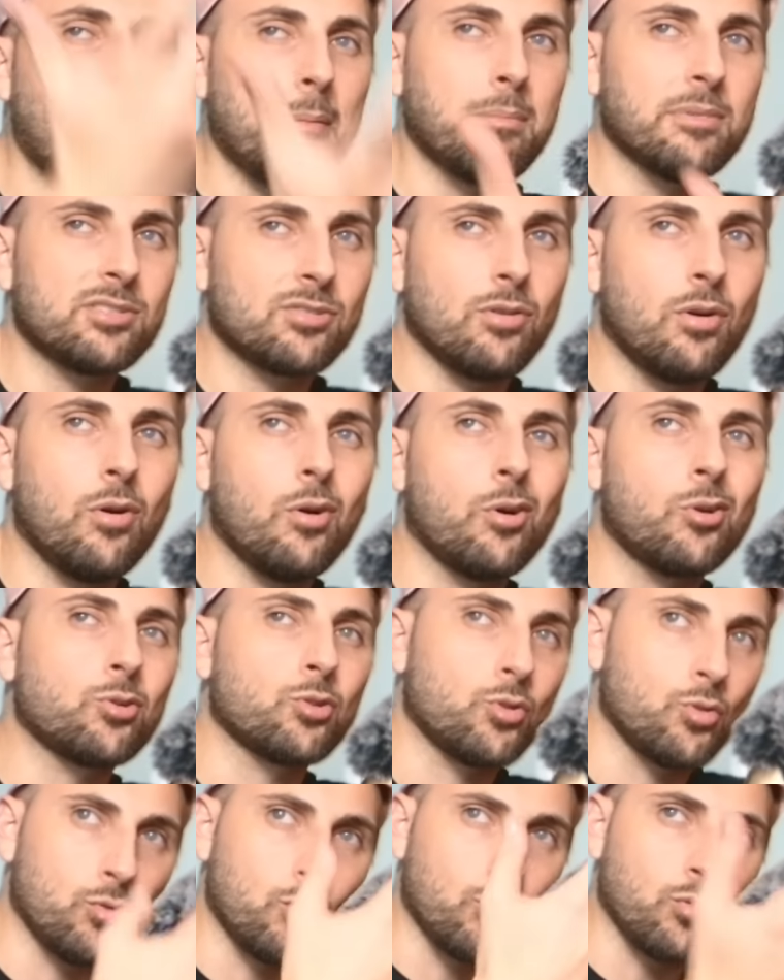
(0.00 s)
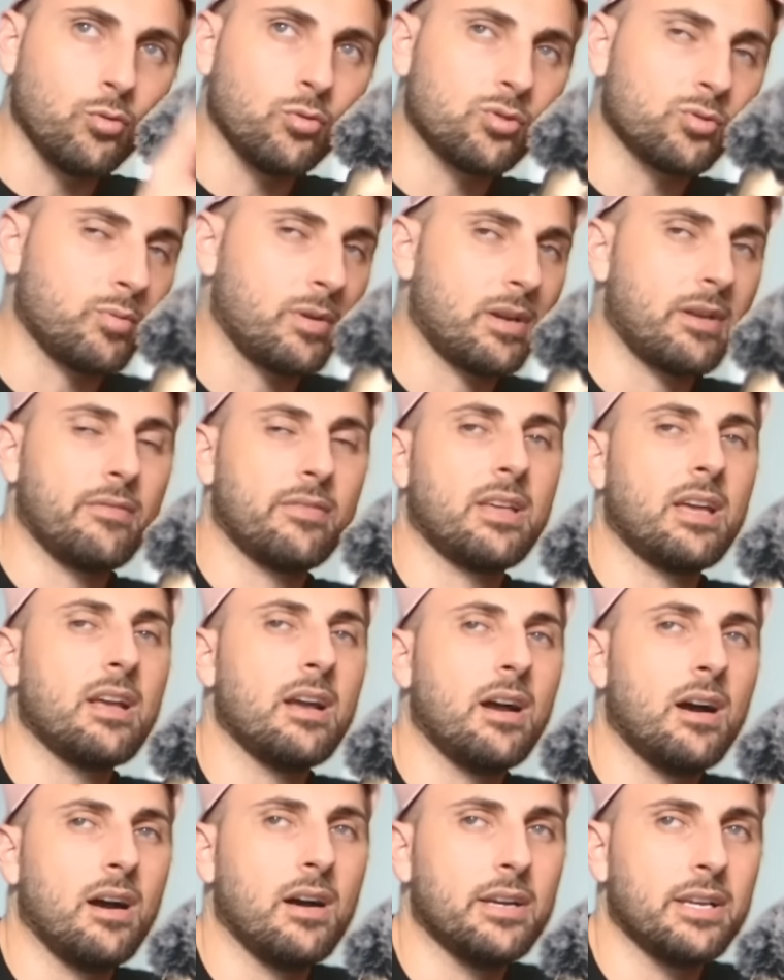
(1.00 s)
Amazon, Google's, whatever they
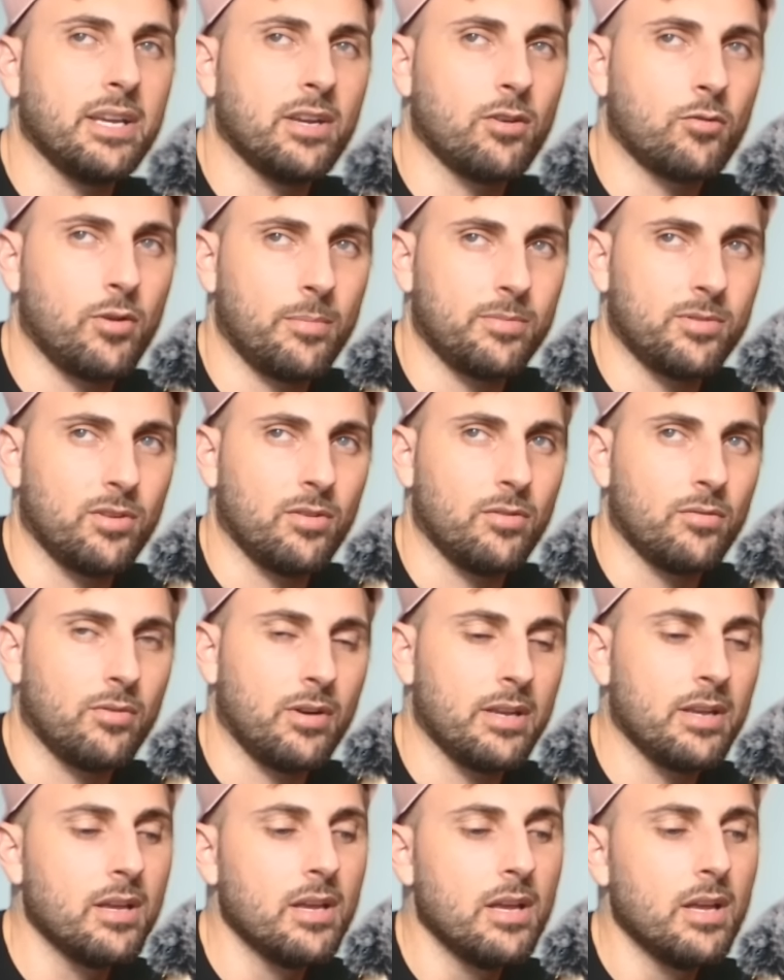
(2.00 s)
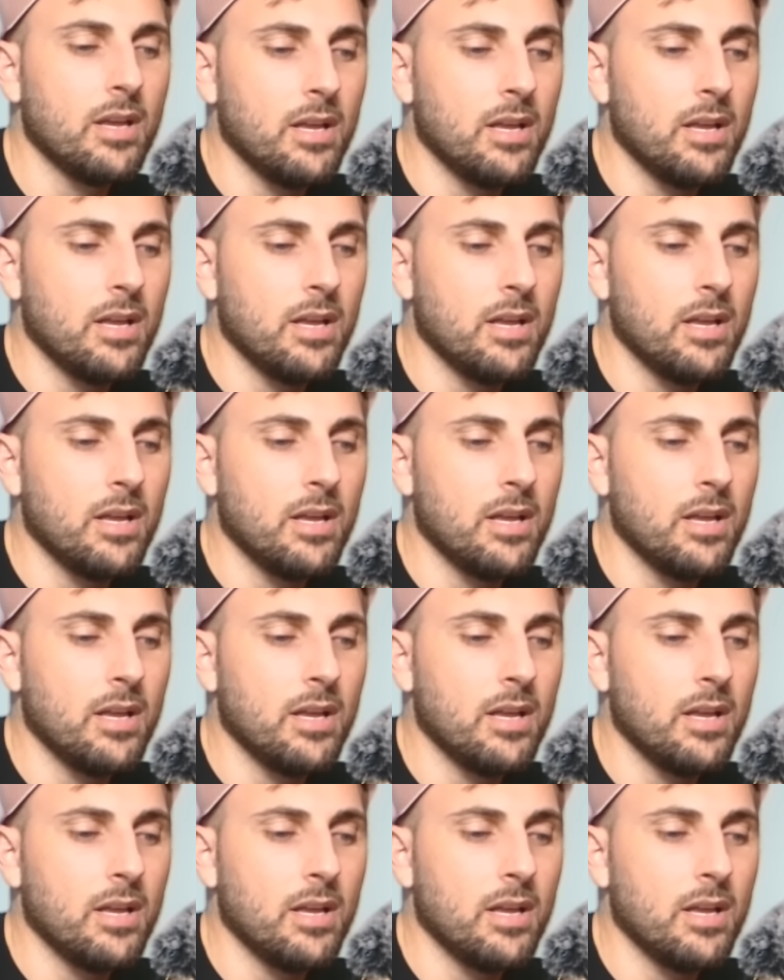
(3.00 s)
are in crypto, right?